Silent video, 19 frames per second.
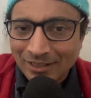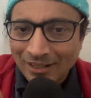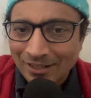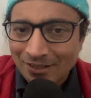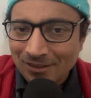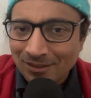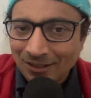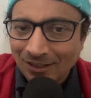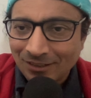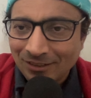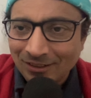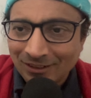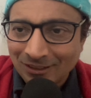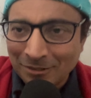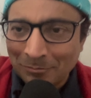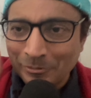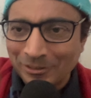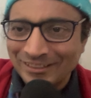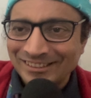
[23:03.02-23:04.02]
I tried a
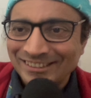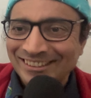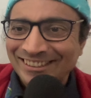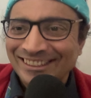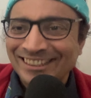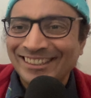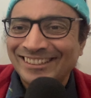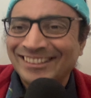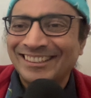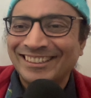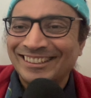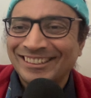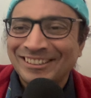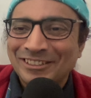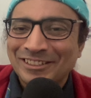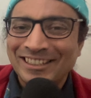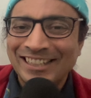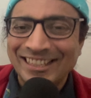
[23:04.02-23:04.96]
little bit. Okay,